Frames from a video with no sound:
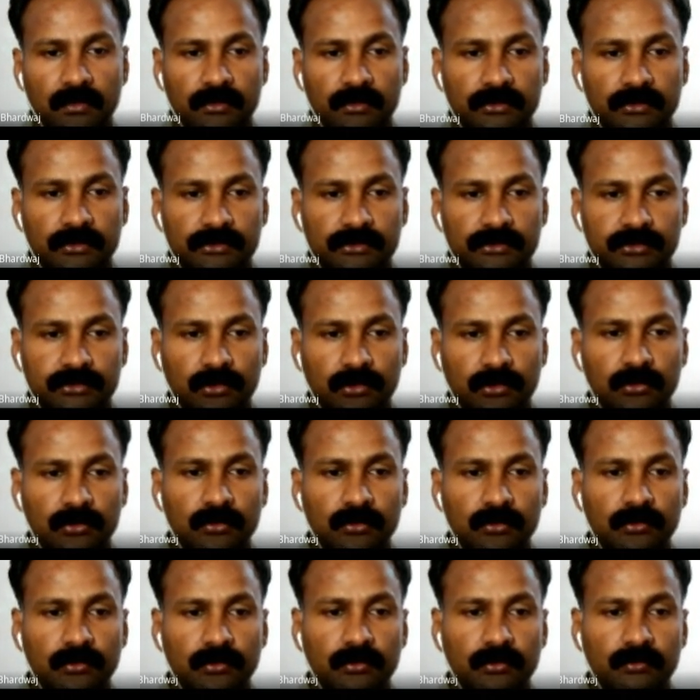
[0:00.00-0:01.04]

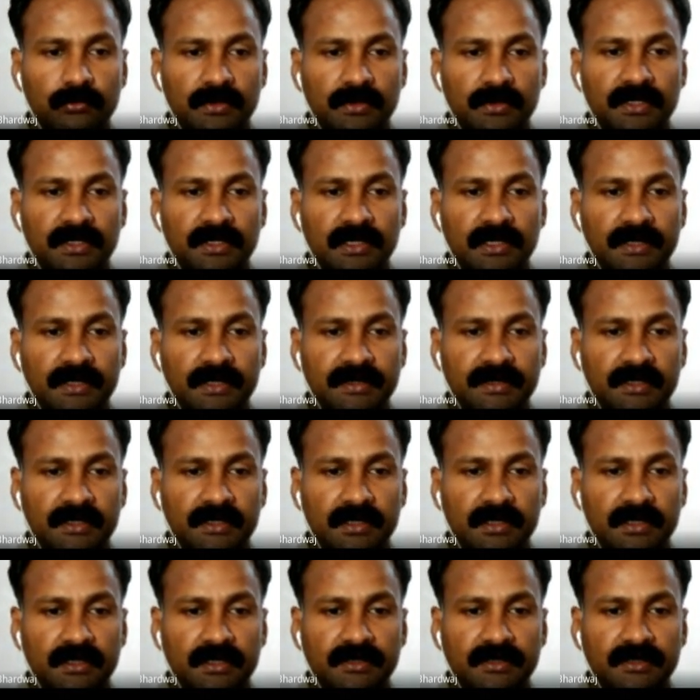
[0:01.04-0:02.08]
So when the electric
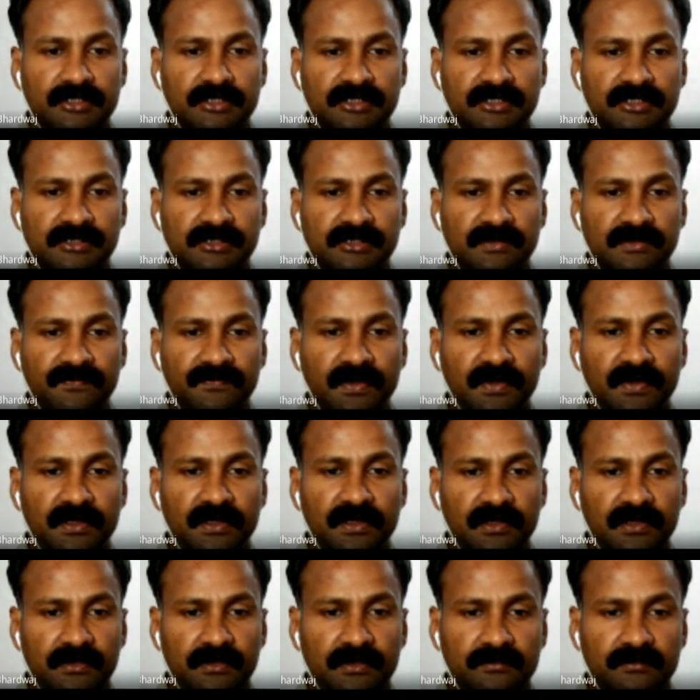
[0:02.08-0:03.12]
current reaches the
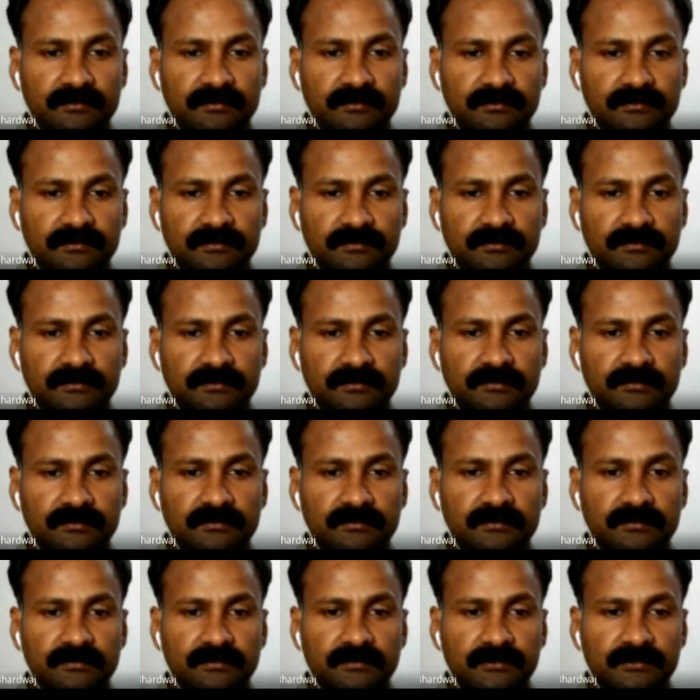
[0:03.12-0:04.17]
filter,
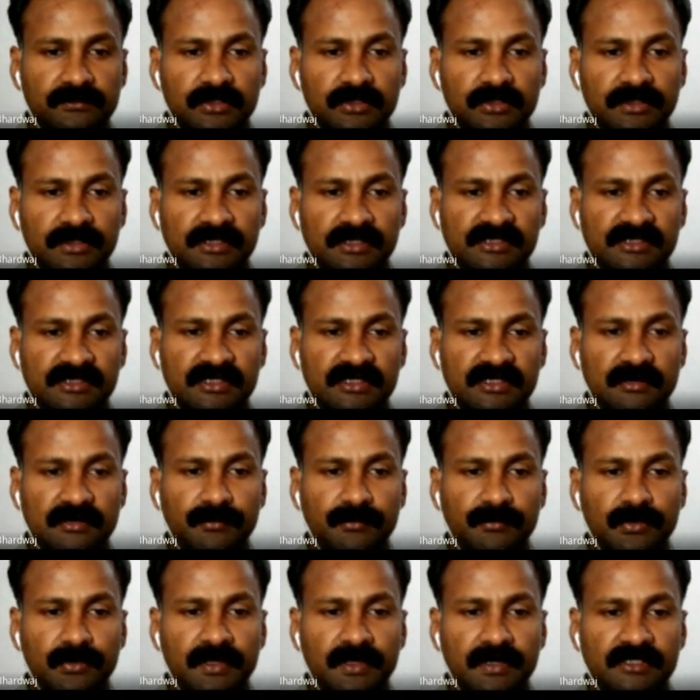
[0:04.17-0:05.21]
the DC
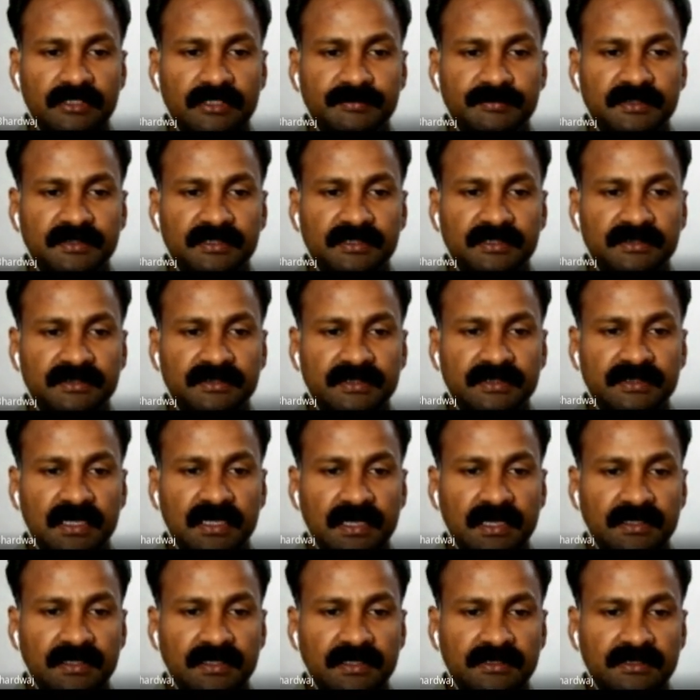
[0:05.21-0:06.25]
component experiences a
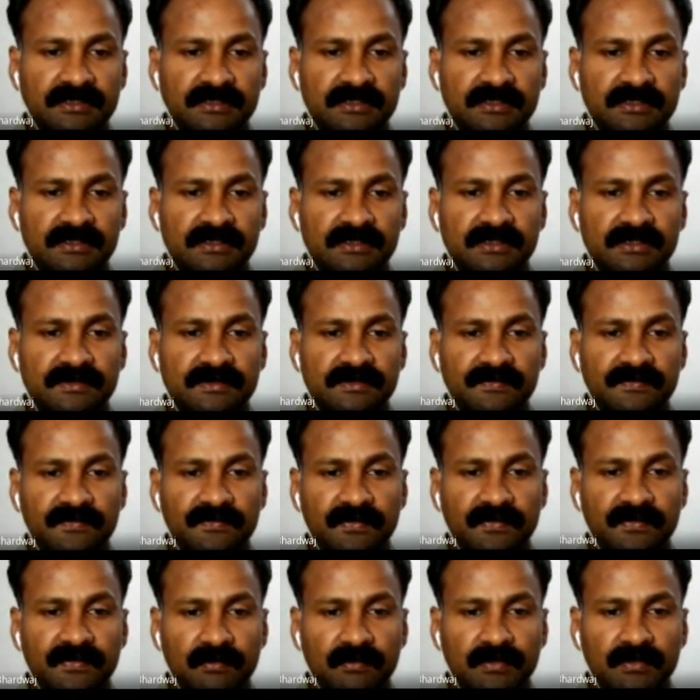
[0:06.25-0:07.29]
high resistance
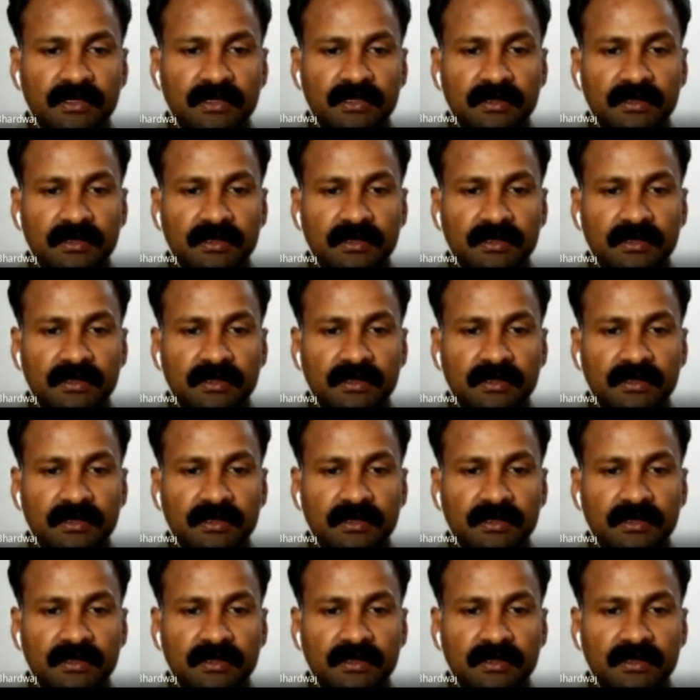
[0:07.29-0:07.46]
from the